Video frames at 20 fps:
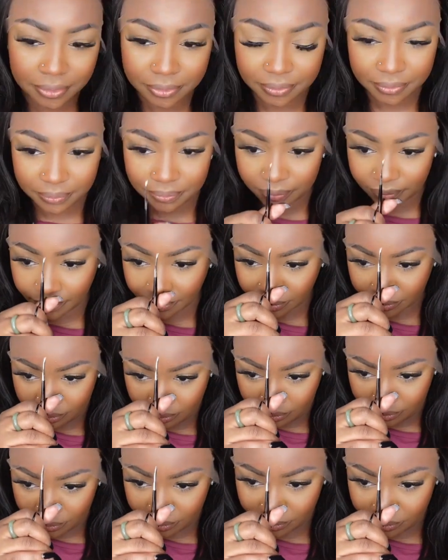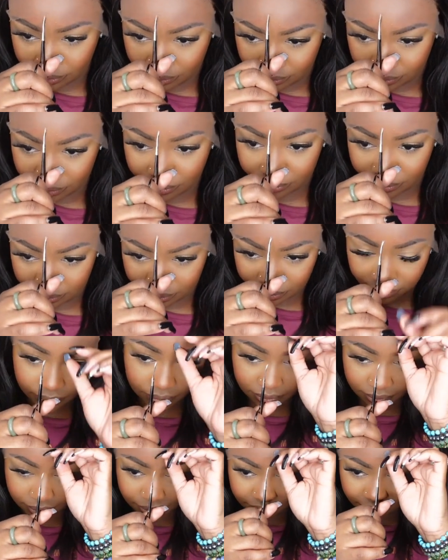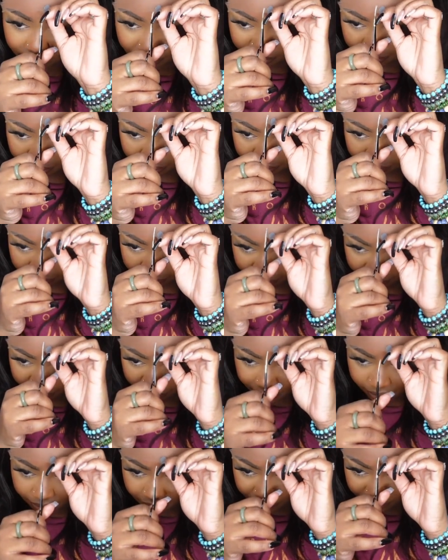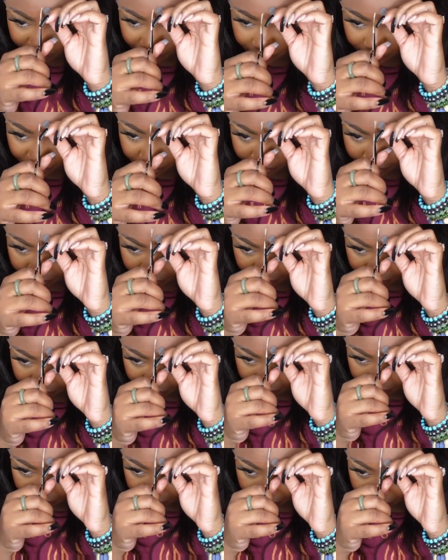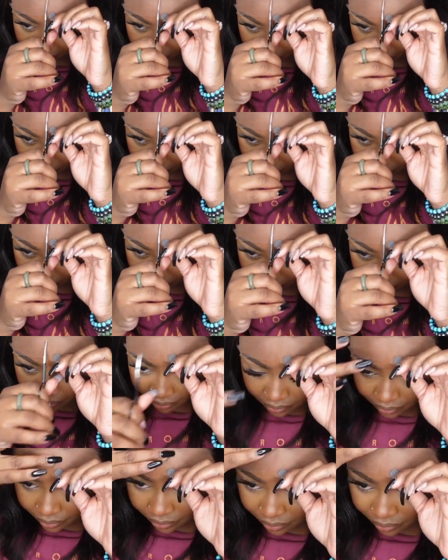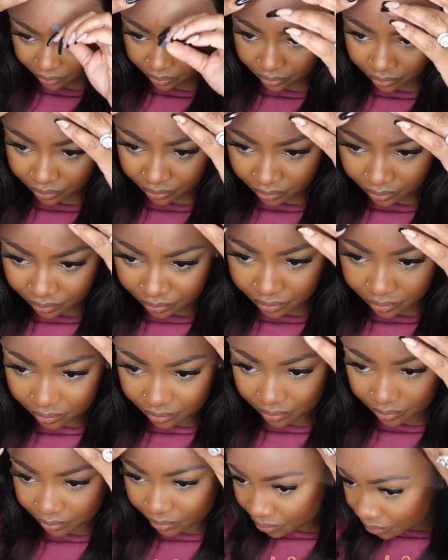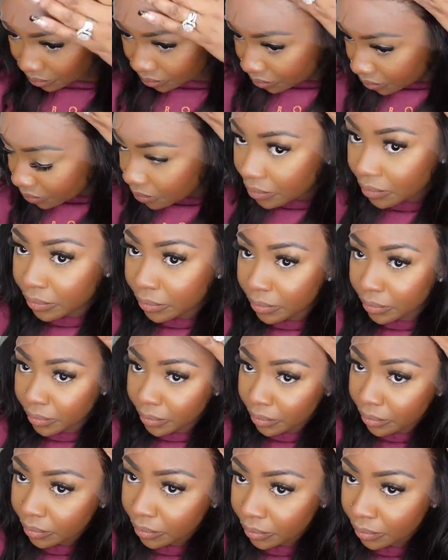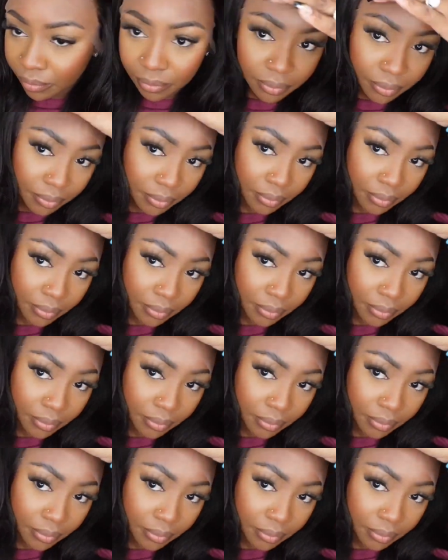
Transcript: there super close. It also included the tweezers that you'll definitely need. And then, of course, it